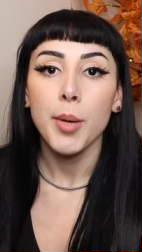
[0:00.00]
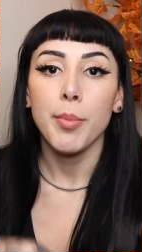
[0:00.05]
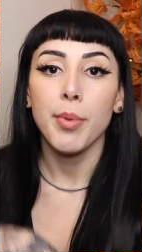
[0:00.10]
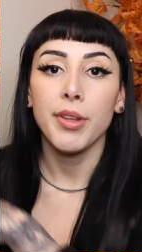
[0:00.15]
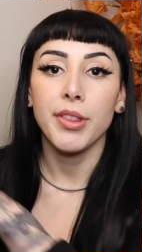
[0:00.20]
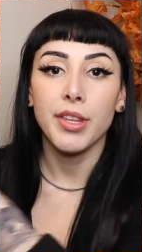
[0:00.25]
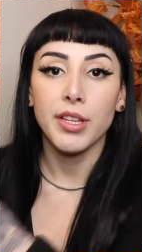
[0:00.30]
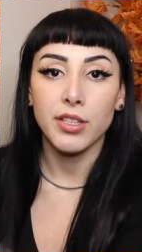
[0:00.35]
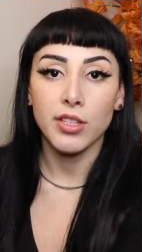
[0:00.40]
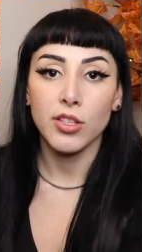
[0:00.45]

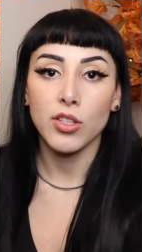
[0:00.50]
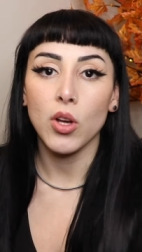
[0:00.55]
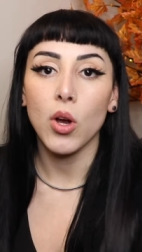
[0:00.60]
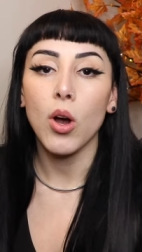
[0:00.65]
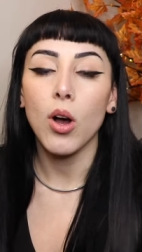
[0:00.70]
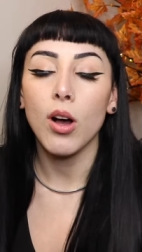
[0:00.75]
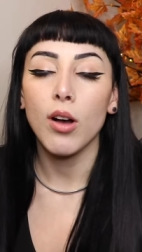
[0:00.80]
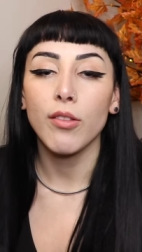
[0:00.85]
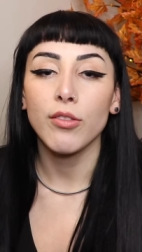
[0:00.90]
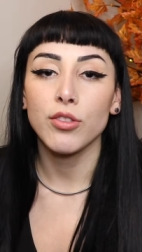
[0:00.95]
but this is
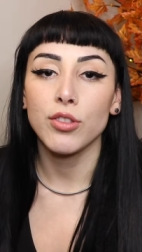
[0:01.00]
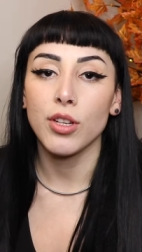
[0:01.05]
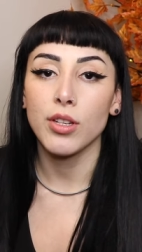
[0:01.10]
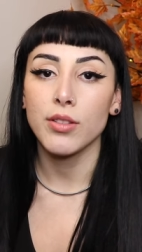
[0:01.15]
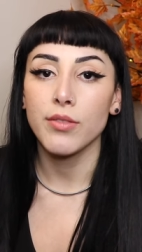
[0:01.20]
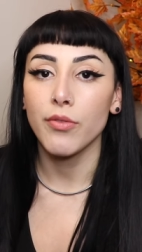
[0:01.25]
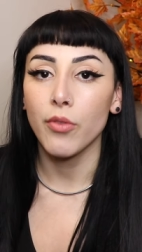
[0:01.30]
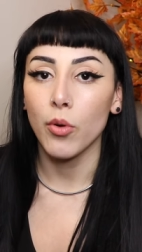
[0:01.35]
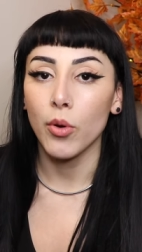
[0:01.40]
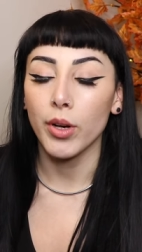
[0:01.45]
all
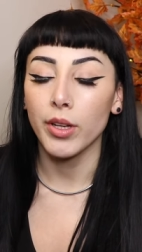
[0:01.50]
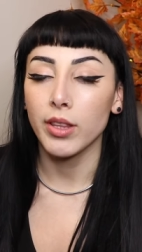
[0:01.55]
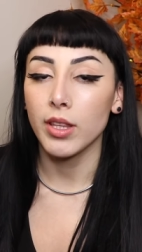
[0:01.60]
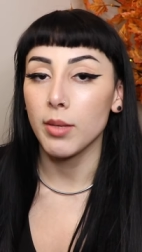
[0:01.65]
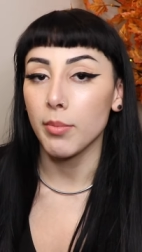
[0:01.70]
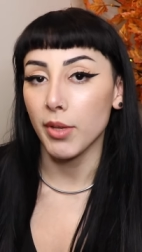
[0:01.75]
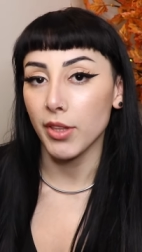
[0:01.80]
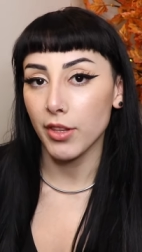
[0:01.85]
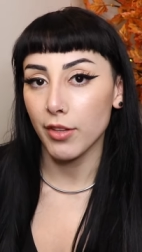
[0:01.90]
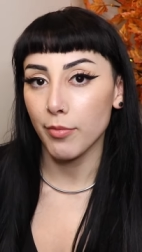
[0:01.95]
just for the
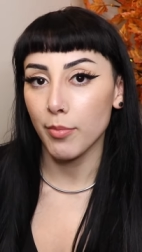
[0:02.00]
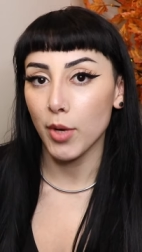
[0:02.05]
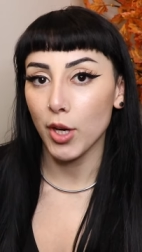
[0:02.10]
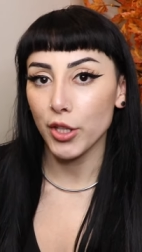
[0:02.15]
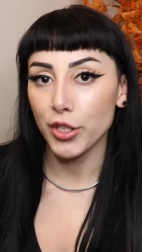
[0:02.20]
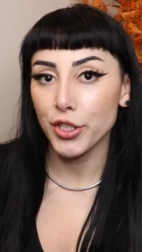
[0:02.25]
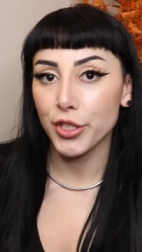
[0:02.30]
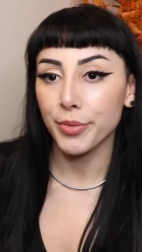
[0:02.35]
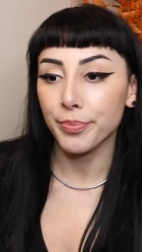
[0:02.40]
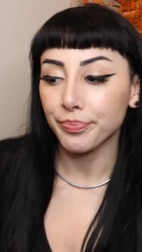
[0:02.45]
month of
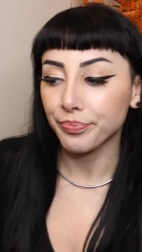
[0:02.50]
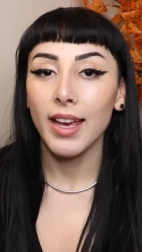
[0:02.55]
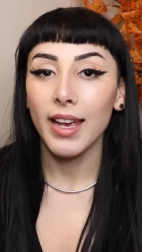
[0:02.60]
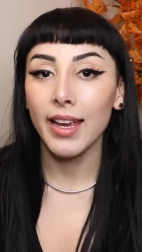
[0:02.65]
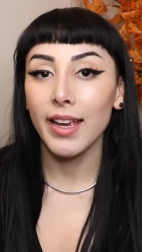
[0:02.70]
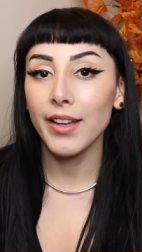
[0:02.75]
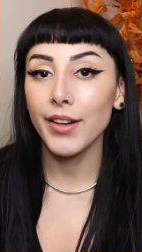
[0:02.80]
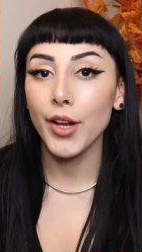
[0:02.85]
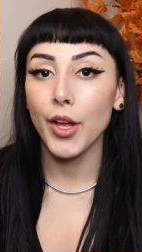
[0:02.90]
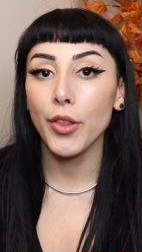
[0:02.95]
March.
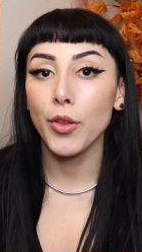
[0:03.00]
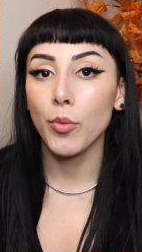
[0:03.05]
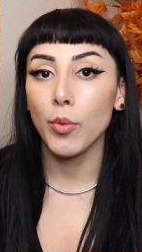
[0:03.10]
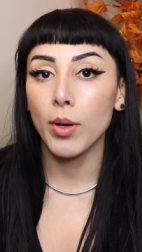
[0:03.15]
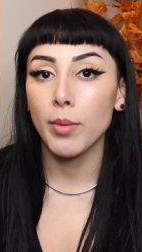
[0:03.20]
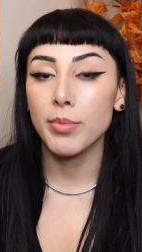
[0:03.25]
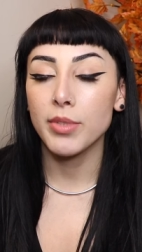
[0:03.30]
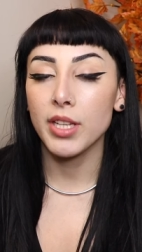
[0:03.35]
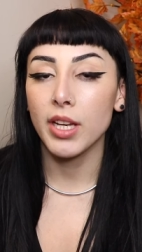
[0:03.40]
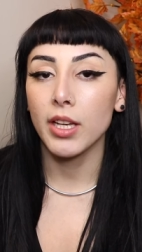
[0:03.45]
And on the
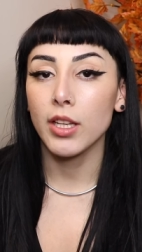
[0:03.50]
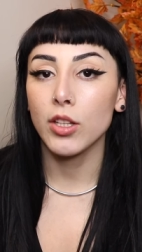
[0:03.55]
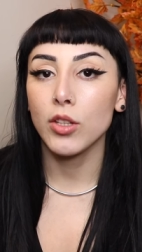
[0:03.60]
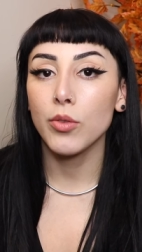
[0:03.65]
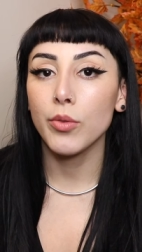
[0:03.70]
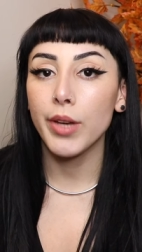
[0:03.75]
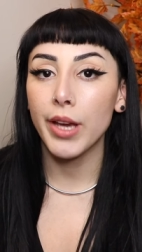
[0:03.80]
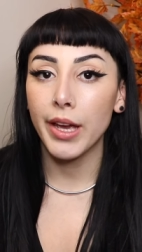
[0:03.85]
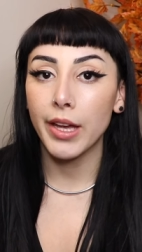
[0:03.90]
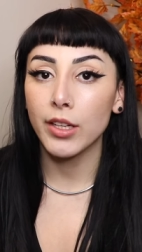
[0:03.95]
website,
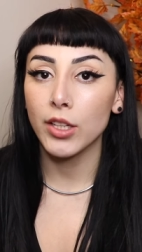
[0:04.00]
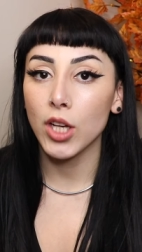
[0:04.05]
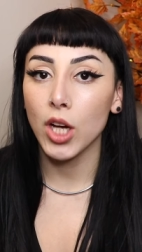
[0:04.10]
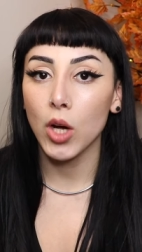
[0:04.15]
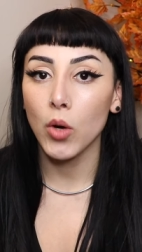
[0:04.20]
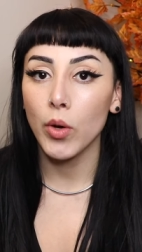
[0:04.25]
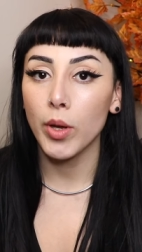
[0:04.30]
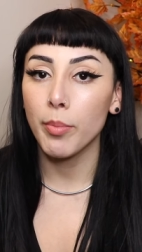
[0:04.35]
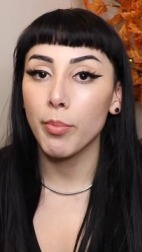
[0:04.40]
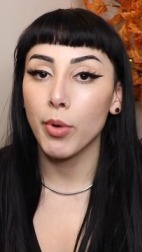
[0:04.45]
you can
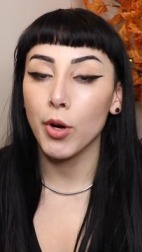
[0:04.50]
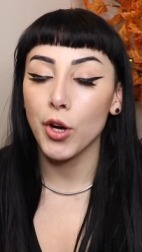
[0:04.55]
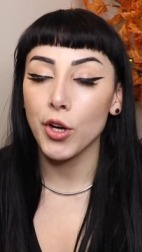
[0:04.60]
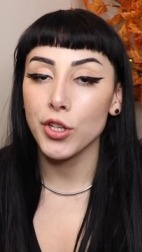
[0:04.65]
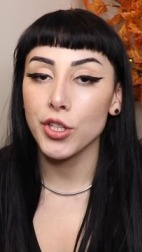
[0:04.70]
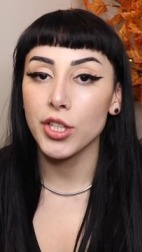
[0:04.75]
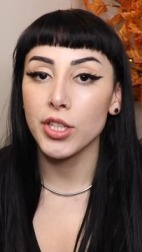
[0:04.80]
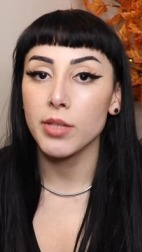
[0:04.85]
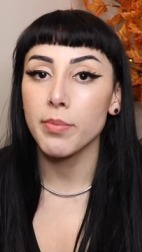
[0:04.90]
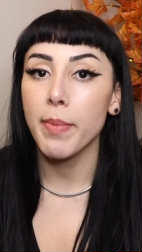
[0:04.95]
go and
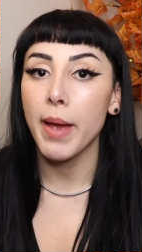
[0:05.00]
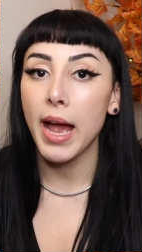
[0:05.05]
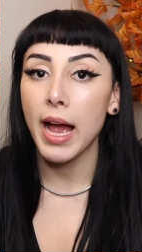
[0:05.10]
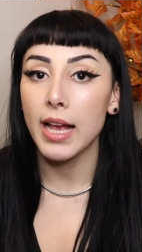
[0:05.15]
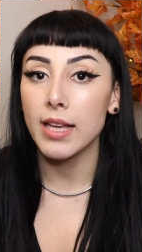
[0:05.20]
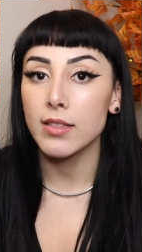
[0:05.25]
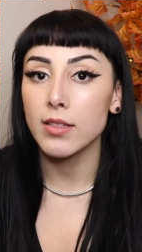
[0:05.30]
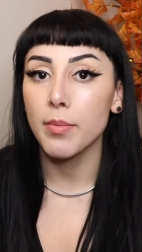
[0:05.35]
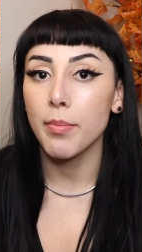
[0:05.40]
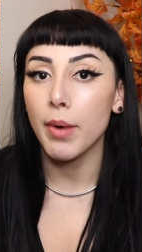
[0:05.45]
purchase
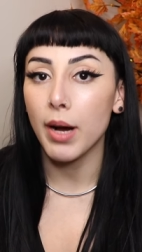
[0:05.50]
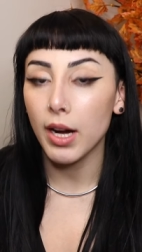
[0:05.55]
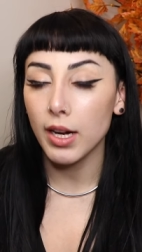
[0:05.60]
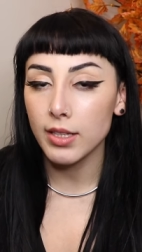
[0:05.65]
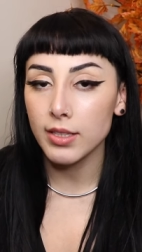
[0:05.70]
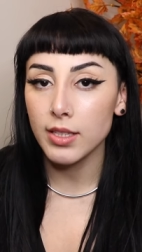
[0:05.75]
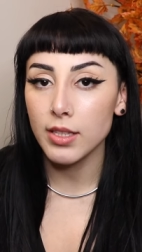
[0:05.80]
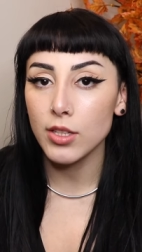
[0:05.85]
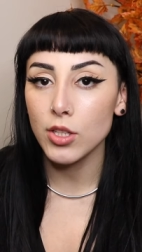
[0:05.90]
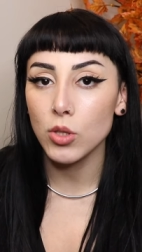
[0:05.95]
past
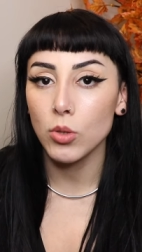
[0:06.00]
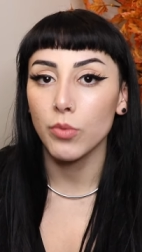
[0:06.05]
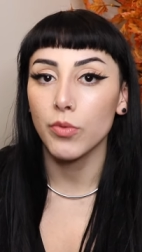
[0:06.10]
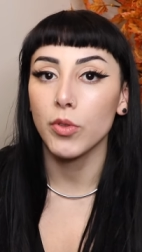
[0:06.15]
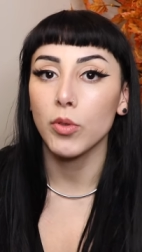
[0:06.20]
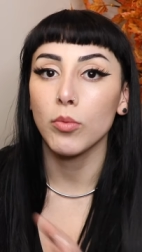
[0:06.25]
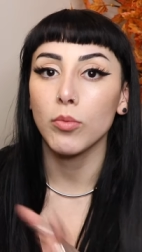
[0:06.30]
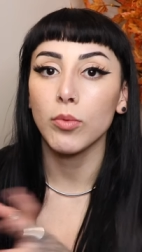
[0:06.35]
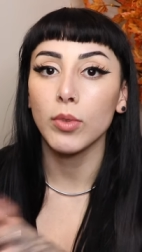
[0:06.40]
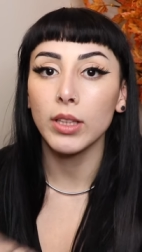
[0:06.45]
boxes. So if
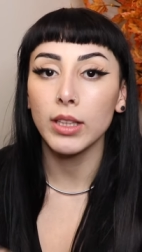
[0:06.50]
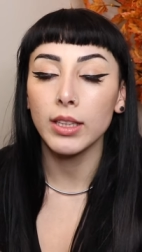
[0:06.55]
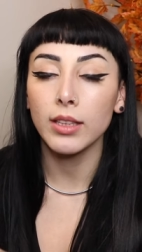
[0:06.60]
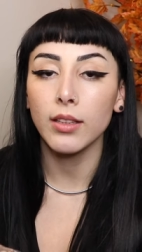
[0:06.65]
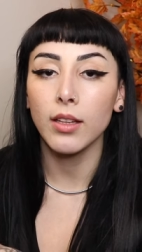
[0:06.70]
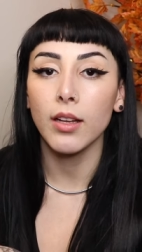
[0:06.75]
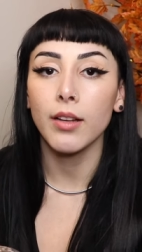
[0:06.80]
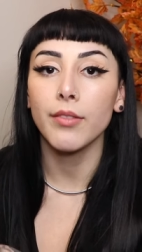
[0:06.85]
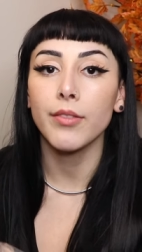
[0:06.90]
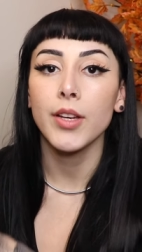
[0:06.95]
you really
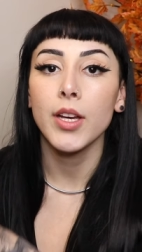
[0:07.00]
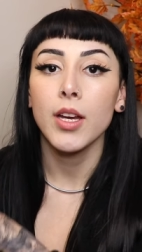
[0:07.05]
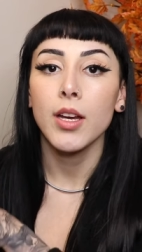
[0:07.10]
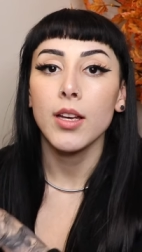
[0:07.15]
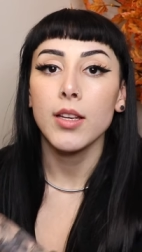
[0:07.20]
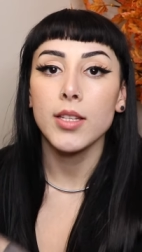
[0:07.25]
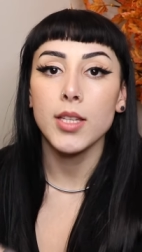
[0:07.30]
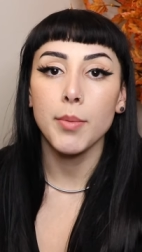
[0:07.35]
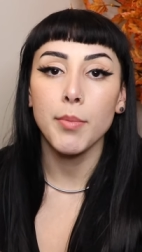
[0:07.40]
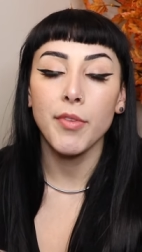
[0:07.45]
love
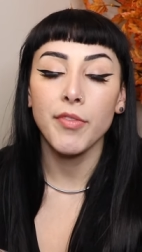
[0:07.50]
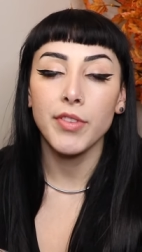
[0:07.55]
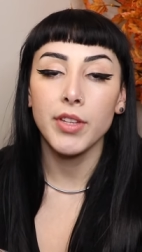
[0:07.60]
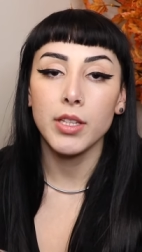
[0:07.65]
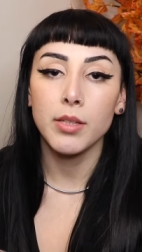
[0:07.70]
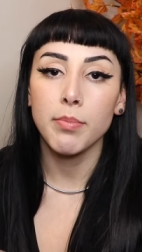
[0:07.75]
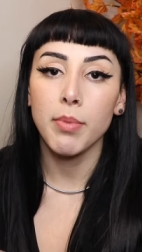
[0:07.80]
some of these